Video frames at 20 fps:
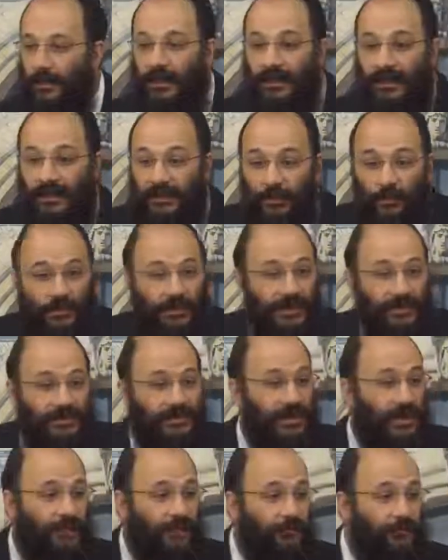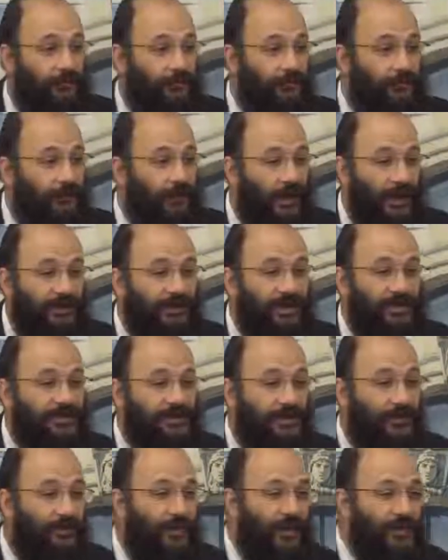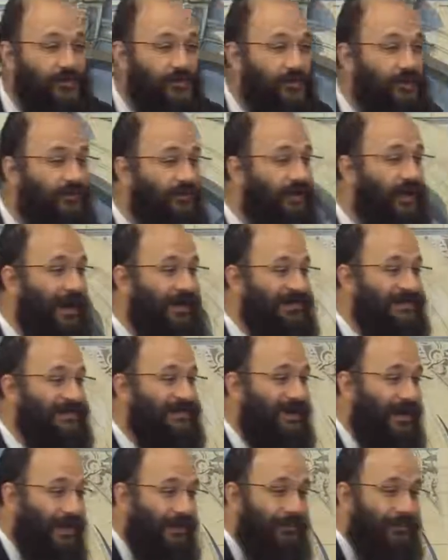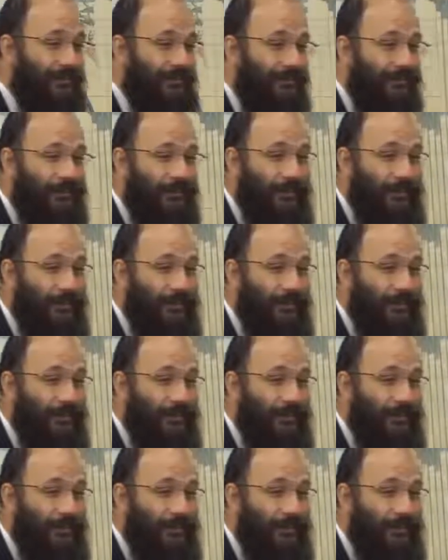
Chilul Hashem, a desecration of God's name?